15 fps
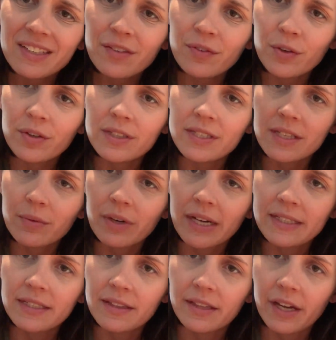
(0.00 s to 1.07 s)
If you can see what I
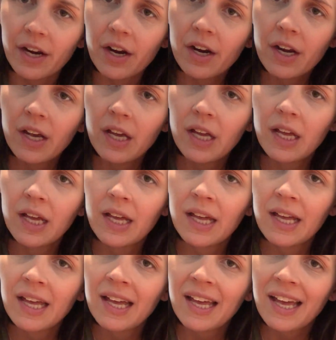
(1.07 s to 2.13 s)
did there.
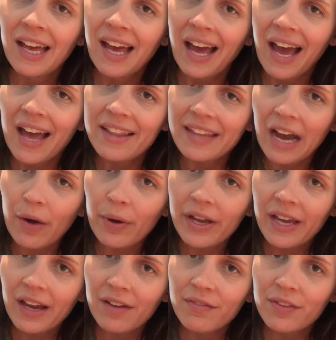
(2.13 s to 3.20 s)
And now I
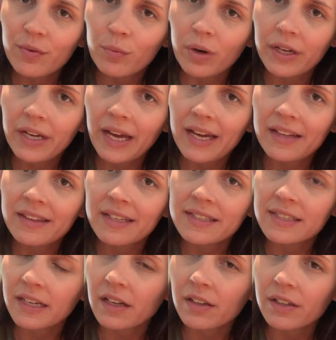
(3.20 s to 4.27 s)
have the one end
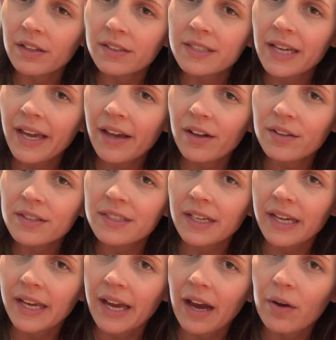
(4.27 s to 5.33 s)
that's like a little tail
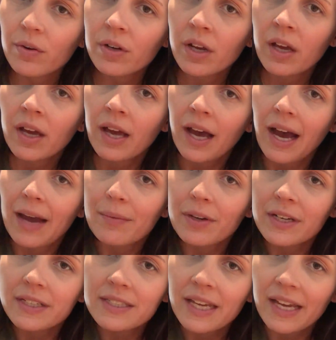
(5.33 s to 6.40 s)
sticking out. I'm
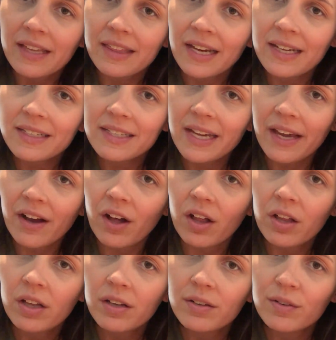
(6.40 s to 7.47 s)
gonna take that
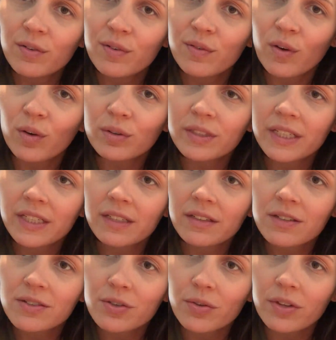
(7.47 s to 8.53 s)
tail, fold it
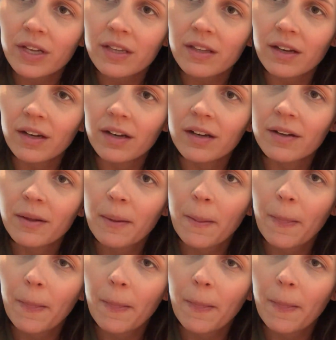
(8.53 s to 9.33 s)
so that the